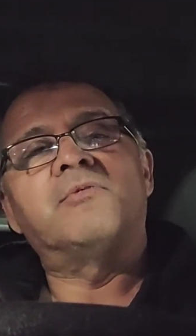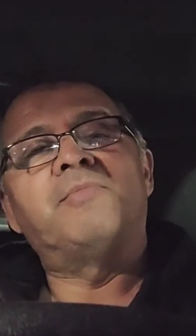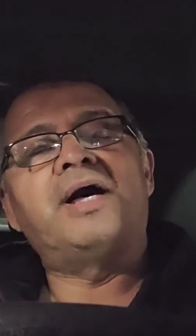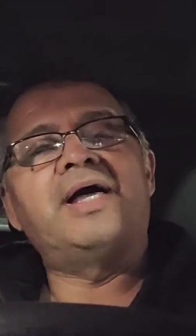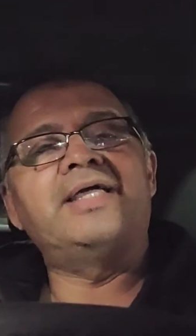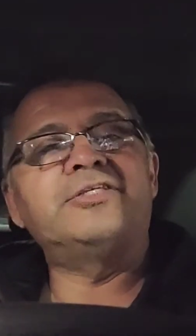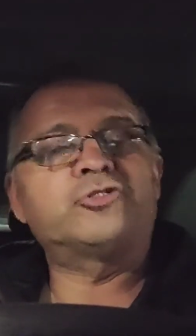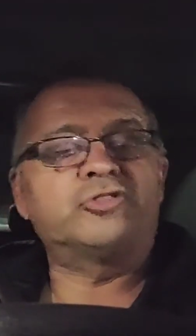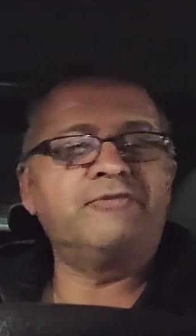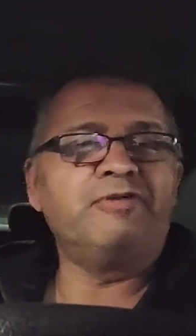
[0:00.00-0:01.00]
my
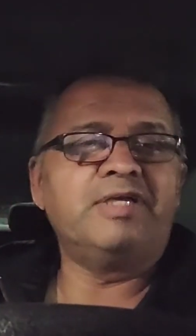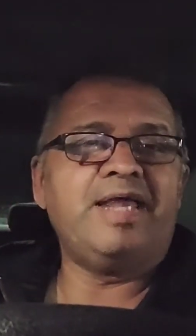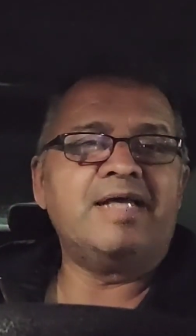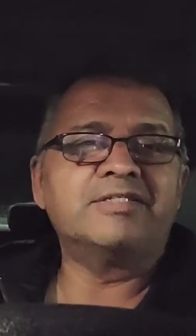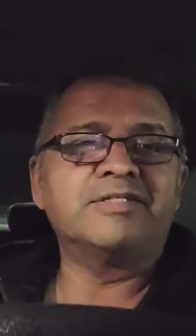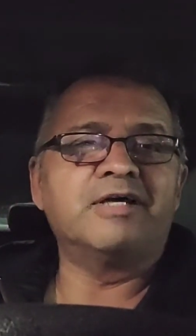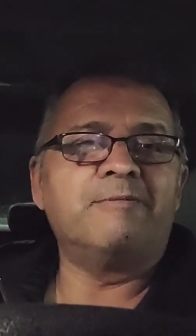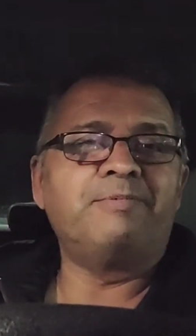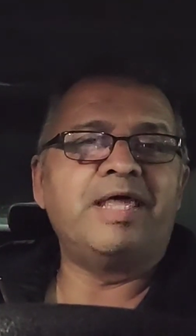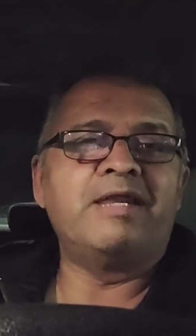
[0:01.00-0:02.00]
certificate hasn't
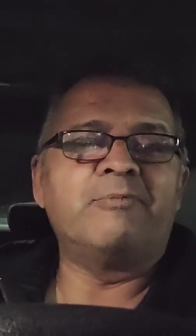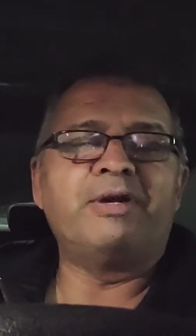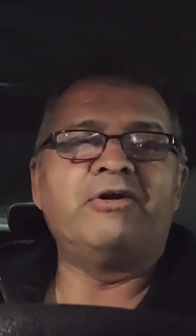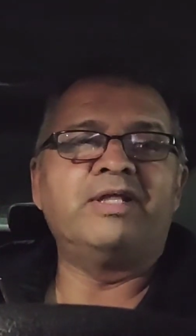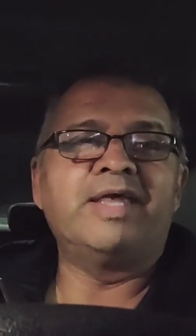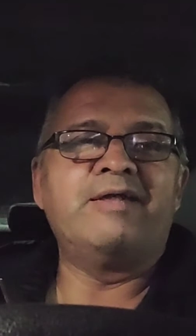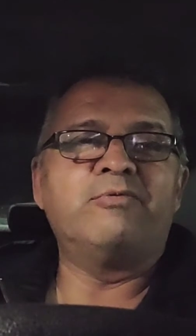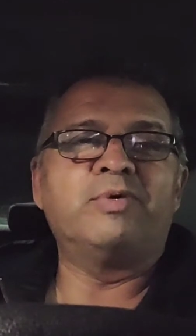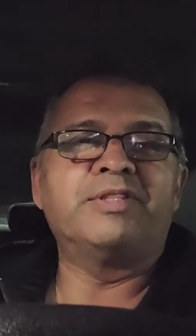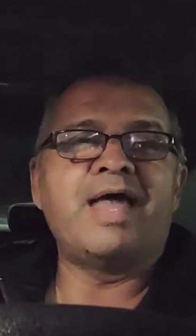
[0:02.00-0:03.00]
updated apparently yet
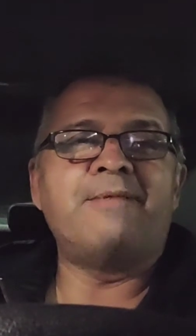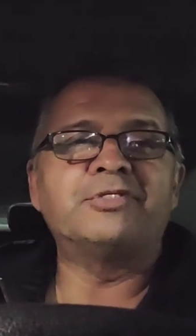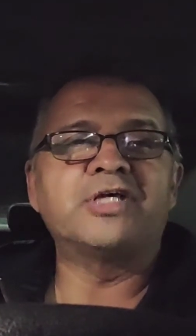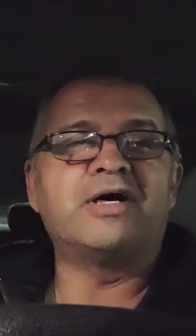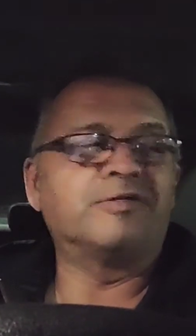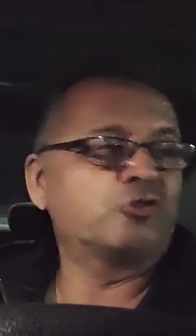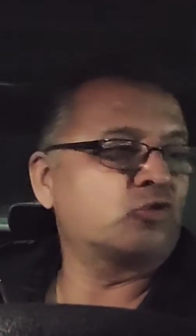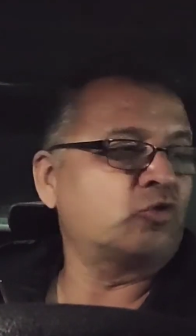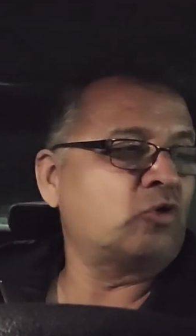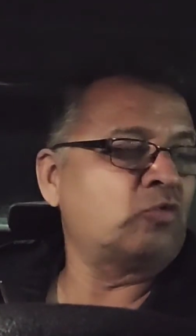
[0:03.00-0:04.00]
with Amazon,
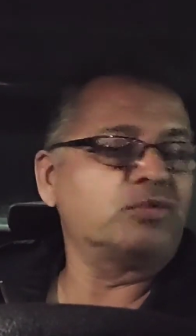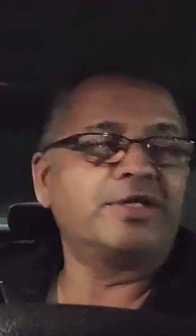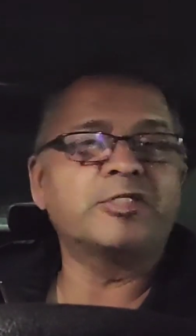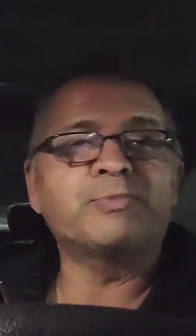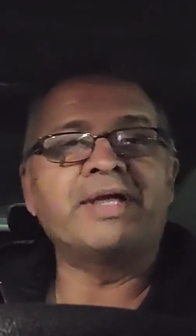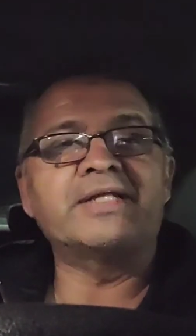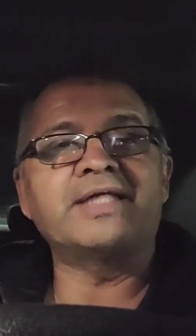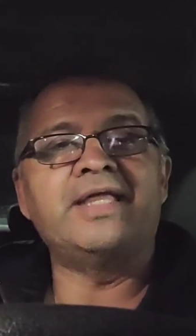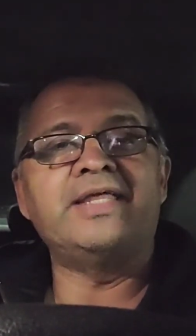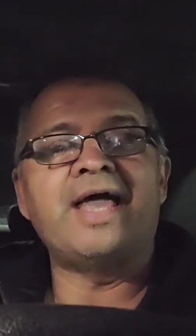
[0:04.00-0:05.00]
so don't expect
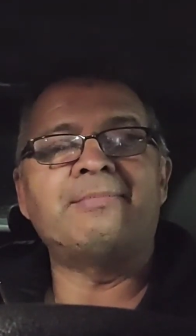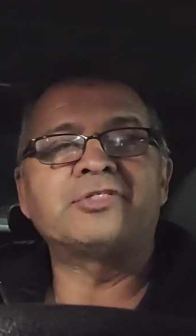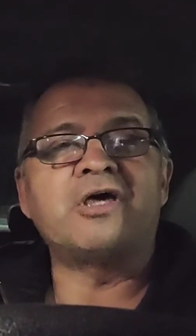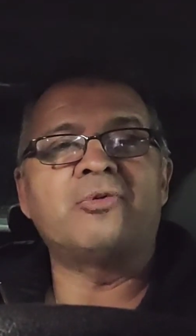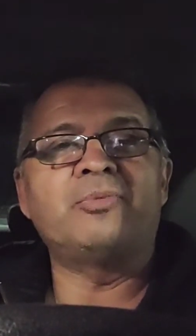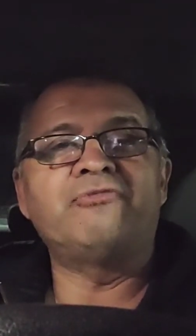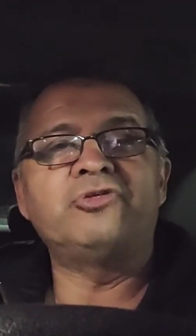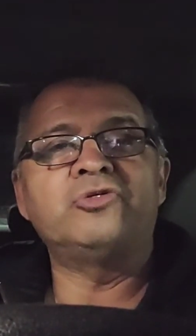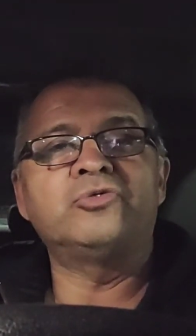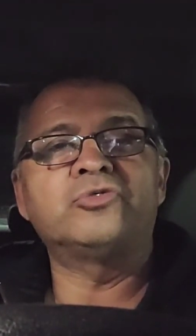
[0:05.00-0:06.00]
any Amazon
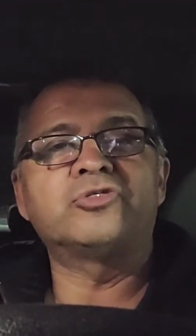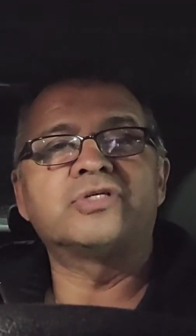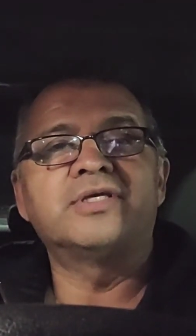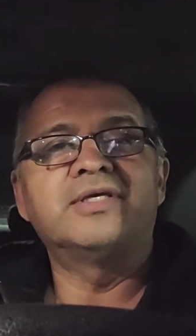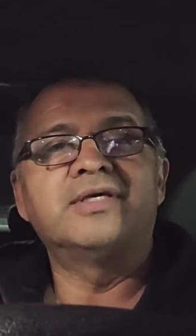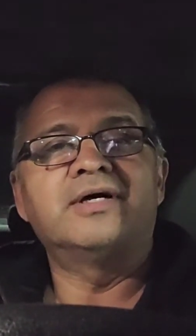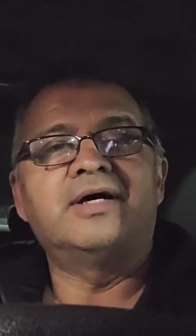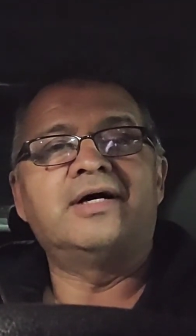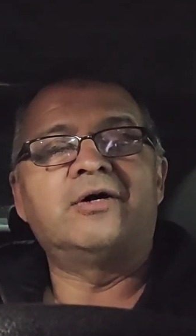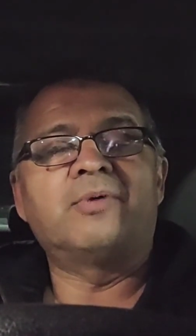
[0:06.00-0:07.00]
reviews
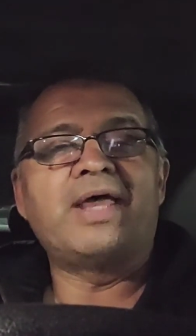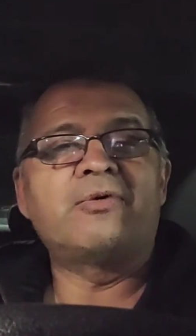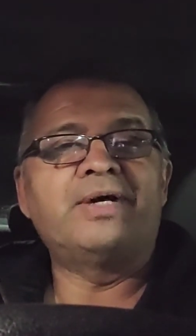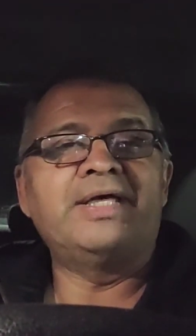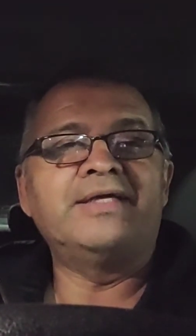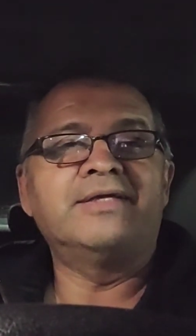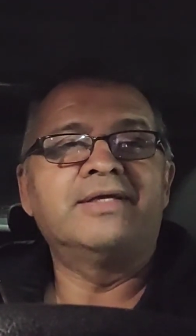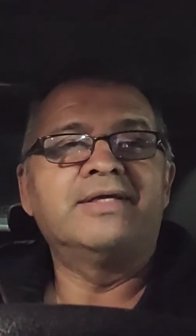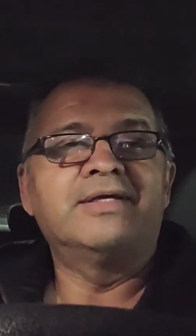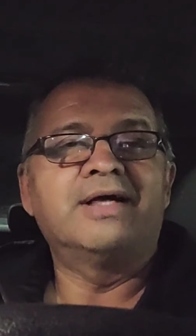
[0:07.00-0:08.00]
right away.
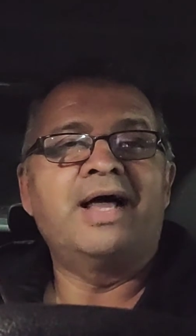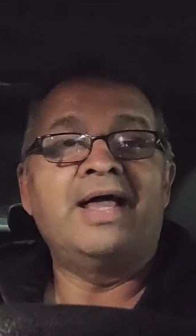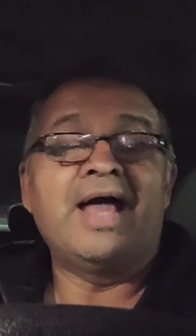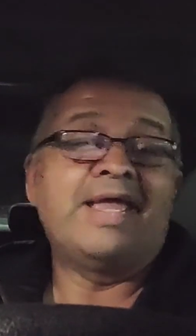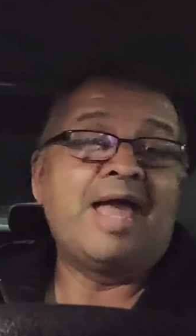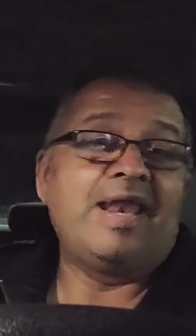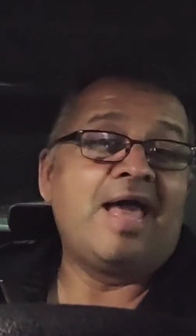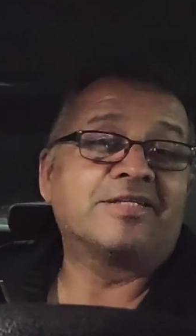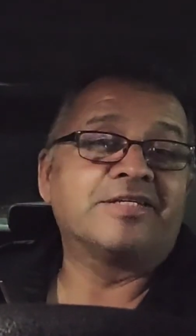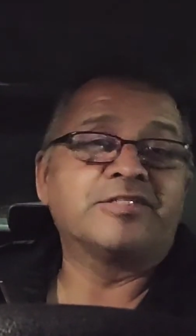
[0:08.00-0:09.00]
I can't
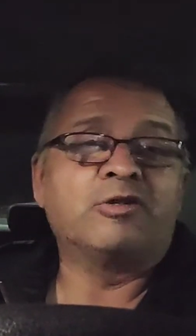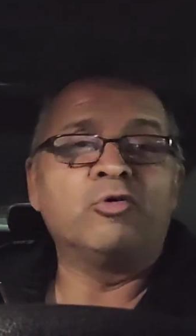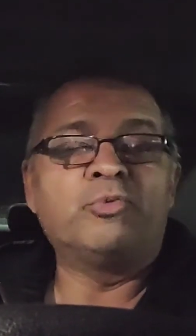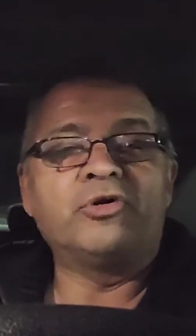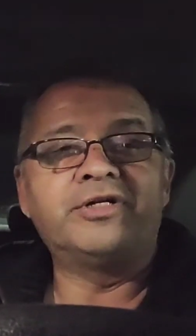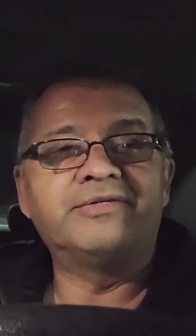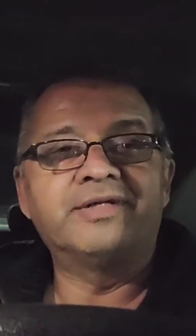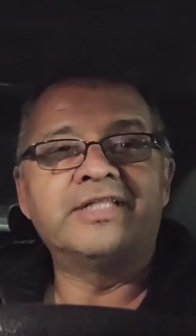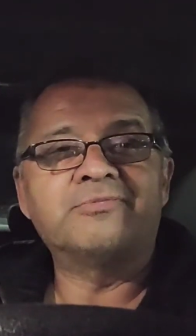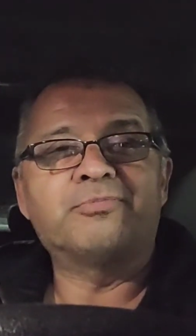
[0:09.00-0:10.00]
access the load board.
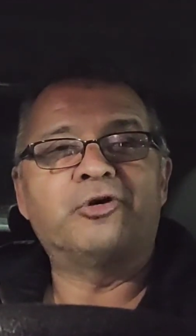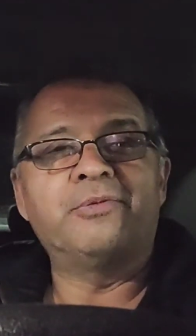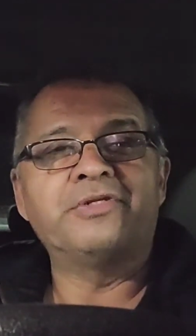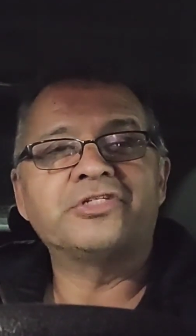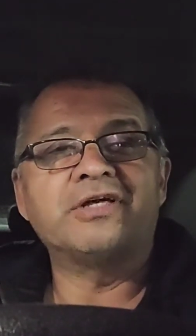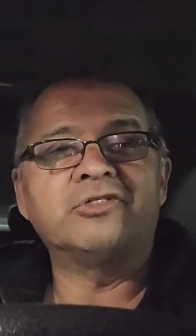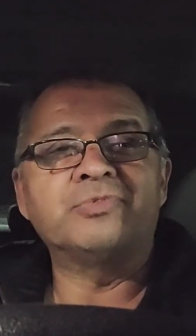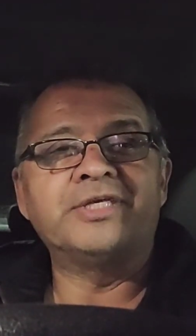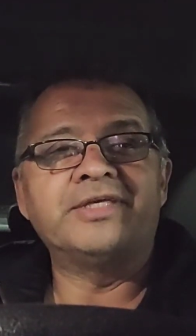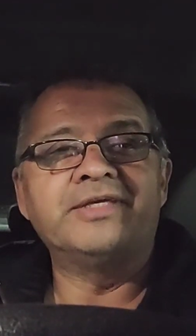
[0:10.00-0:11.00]
It pretty much tells
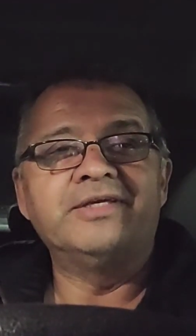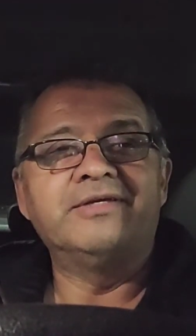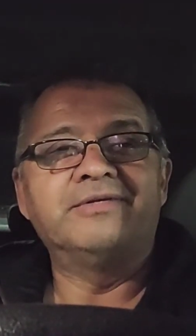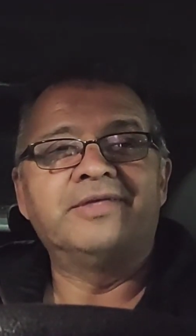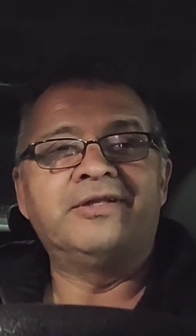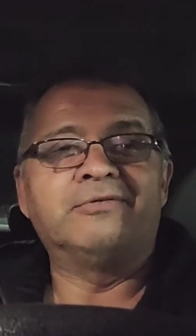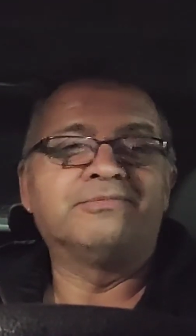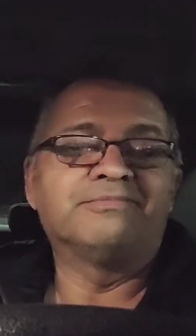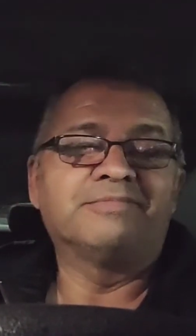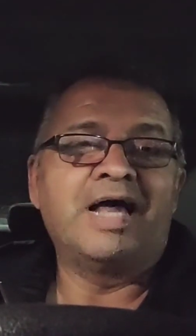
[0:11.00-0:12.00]
me, you
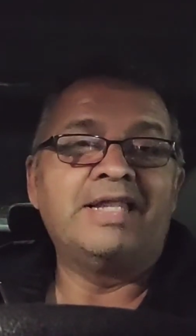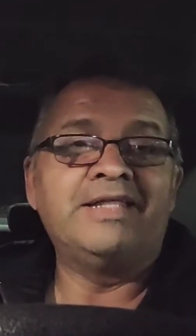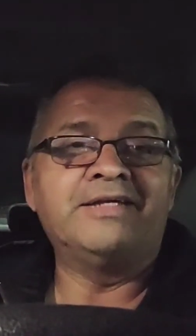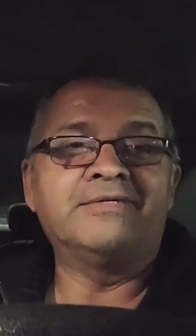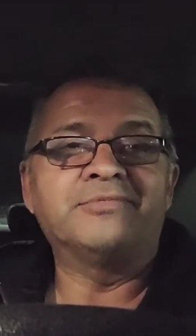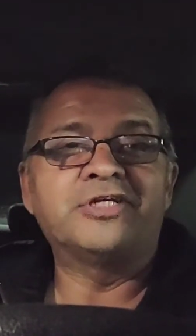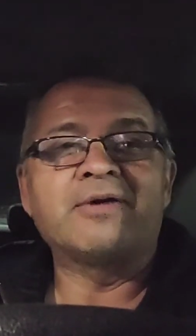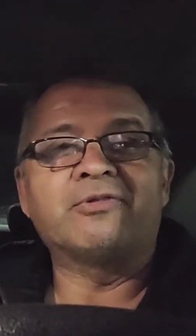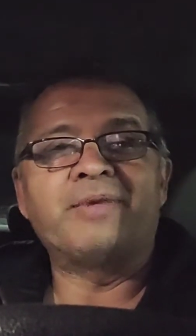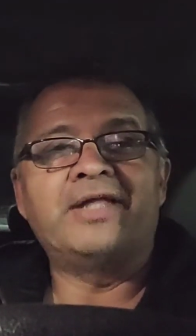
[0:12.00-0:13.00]
know, I need to check
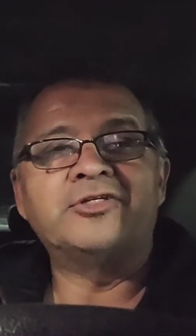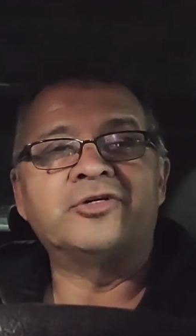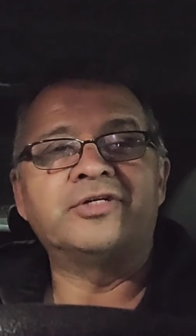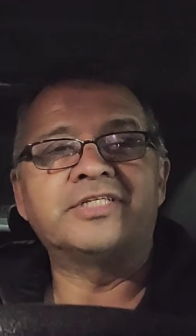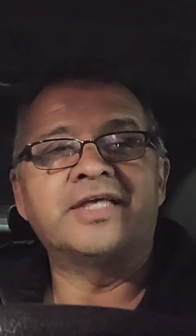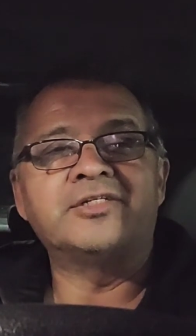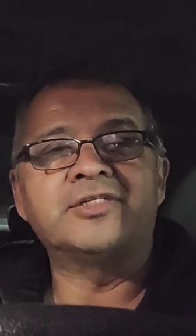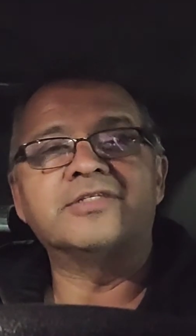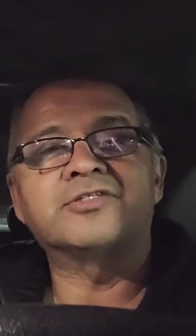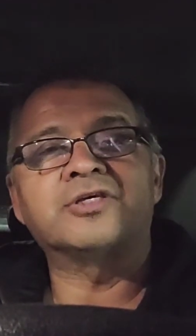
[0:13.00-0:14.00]
with my insurance
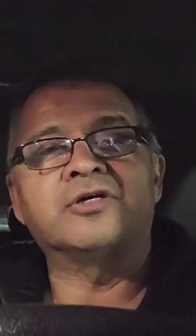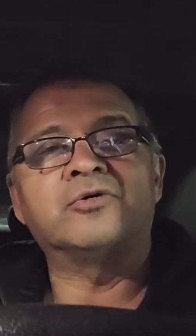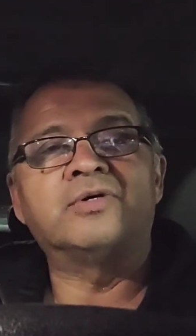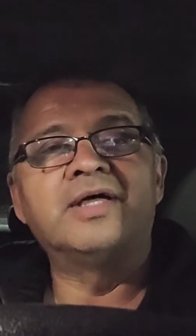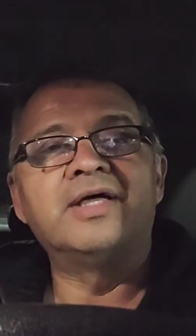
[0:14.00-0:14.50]
agent. So